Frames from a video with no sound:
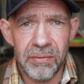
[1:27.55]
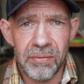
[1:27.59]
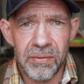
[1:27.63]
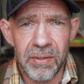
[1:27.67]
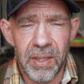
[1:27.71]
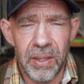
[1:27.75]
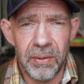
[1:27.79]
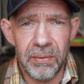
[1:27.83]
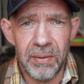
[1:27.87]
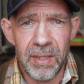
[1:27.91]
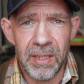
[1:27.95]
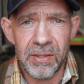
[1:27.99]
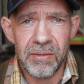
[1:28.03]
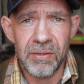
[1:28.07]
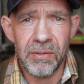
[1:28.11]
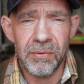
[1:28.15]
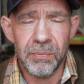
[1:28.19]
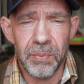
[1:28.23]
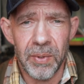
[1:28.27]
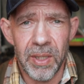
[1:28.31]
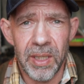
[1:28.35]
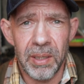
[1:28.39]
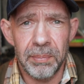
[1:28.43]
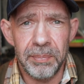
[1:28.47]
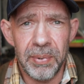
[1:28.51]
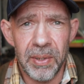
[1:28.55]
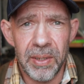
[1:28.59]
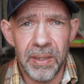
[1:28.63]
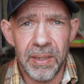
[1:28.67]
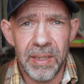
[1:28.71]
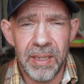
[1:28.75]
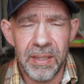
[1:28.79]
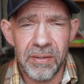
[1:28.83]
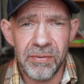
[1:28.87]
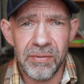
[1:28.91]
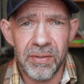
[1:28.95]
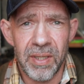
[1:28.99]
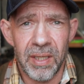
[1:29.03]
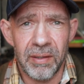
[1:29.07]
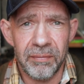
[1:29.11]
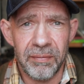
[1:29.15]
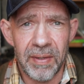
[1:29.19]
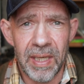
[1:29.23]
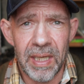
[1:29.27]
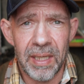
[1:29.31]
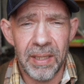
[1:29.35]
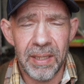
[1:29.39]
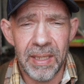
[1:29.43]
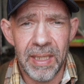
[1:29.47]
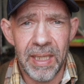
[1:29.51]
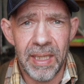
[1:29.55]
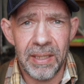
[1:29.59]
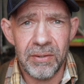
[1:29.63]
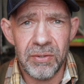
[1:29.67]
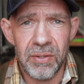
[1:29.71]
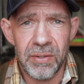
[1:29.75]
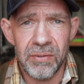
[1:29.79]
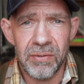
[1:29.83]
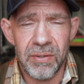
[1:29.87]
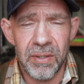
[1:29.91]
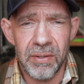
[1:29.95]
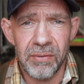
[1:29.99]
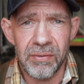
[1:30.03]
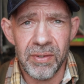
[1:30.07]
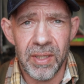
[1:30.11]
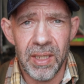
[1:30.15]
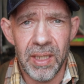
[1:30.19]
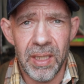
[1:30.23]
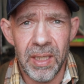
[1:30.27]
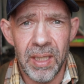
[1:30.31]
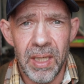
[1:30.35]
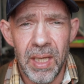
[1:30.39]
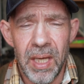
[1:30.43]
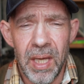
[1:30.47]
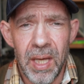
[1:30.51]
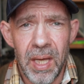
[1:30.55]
So this is why I put this stuff out there, just as a